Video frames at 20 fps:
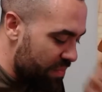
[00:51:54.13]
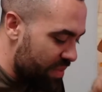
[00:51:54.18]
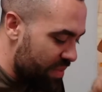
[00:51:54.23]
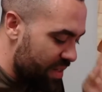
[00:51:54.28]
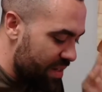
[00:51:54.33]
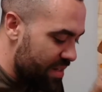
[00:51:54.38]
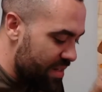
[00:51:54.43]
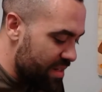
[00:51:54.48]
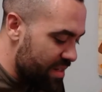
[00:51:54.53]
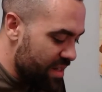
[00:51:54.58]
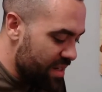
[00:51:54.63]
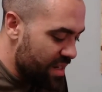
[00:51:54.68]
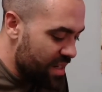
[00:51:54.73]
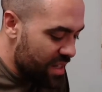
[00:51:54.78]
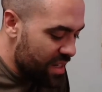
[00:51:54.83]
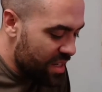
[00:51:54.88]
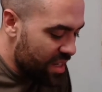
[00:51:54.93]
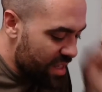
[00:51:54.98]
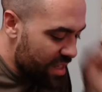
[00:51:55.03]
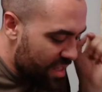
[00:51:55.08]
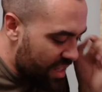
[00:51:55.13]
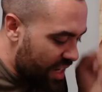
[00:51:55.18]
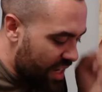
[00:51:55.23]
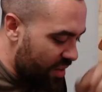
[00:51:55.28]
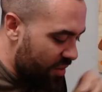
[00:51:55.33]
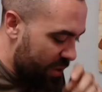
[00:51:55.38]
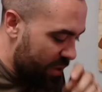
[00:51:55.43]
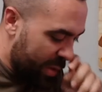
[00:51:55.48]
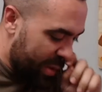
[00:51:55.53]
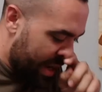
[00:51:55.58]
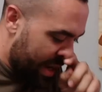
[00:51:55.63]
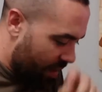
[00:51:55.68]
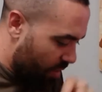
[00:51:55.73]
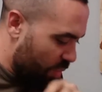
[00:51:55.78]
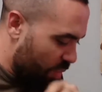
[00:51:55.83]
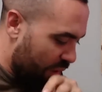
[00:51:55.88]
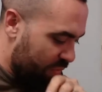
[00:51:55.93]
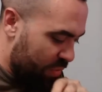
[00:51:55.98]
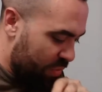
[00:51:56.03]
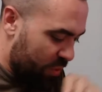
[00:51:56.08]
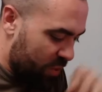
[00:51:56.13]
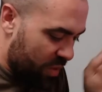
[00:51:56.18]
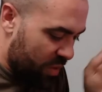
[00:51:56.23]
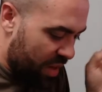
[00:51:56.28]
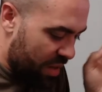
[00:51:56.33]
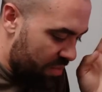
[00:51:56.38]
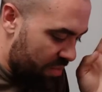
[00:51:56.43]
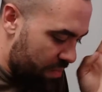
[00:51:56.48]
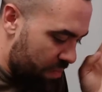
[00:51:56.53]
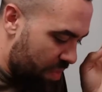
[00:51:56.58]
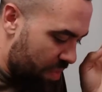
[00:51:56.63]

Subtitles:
the Garandoni air rifle, right?